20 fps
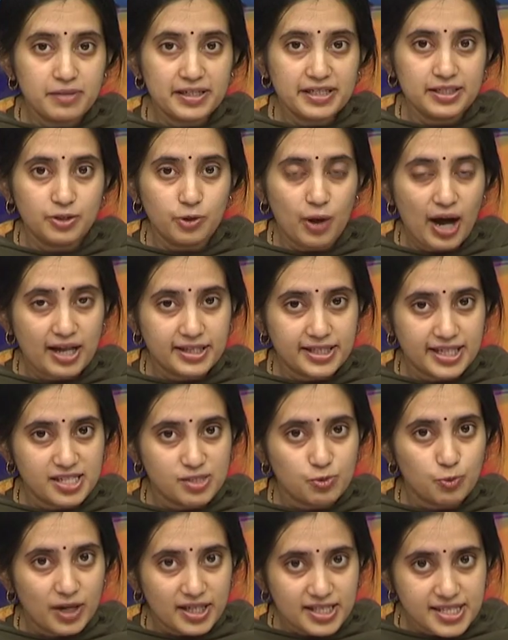but there
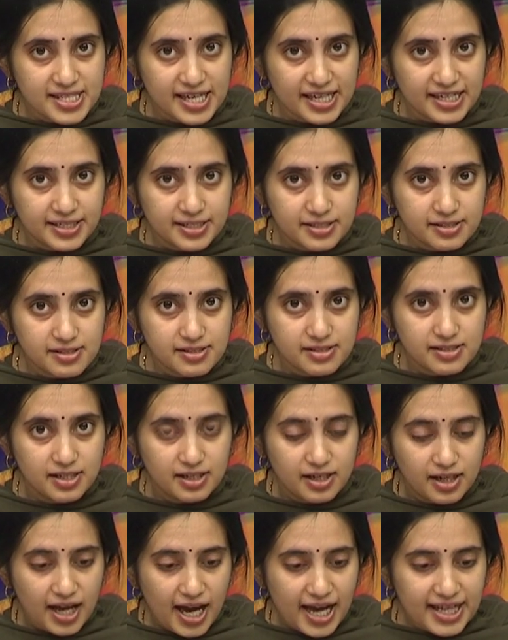is one sentence
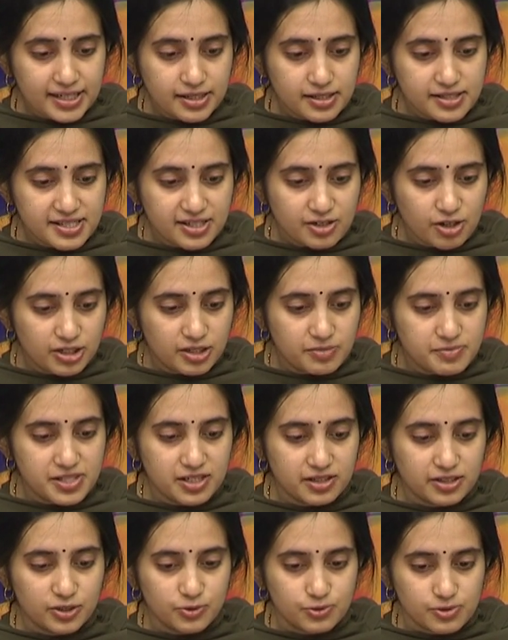and synonyms
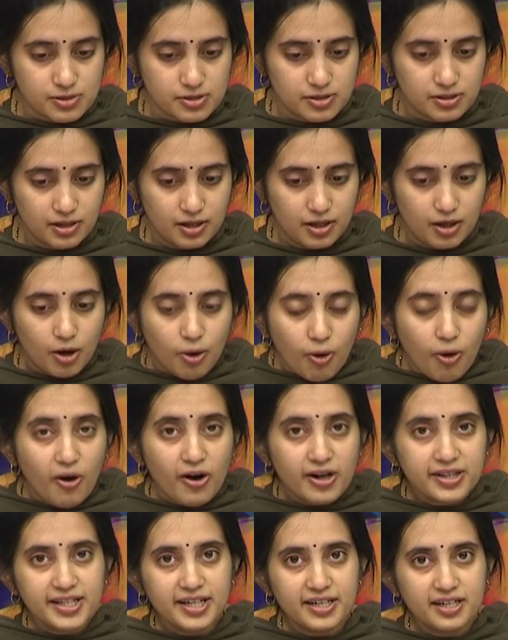are used
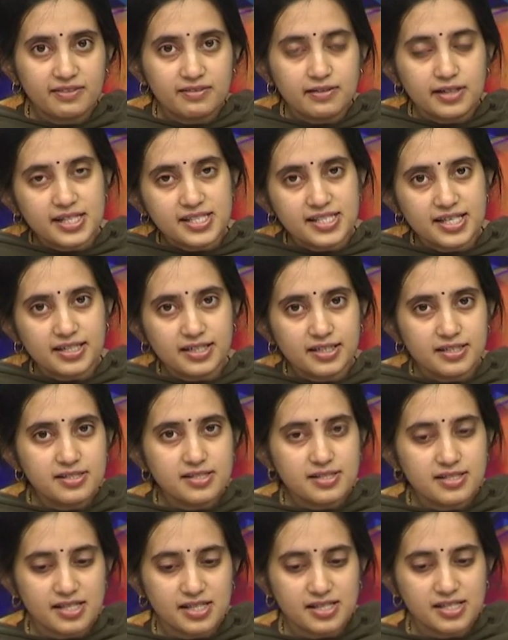or there are three
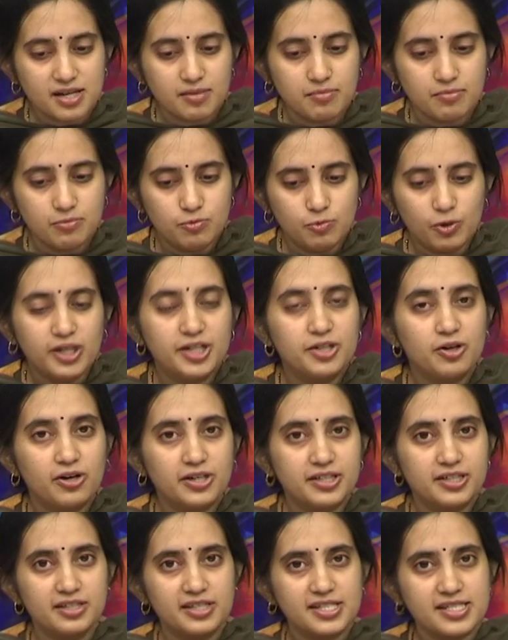sentences and some word
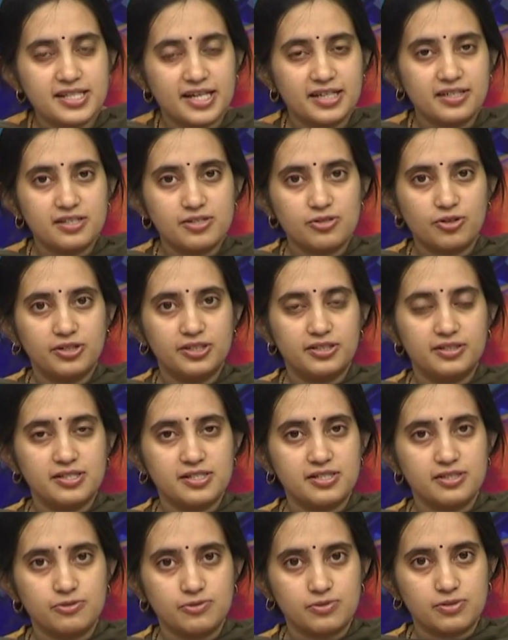order and sentence order
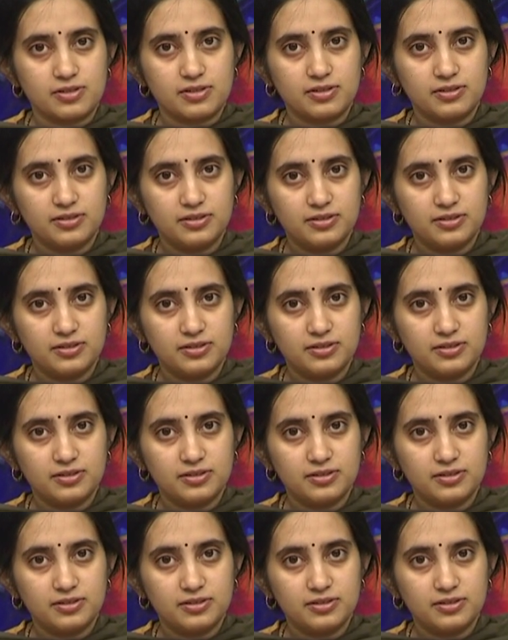is used.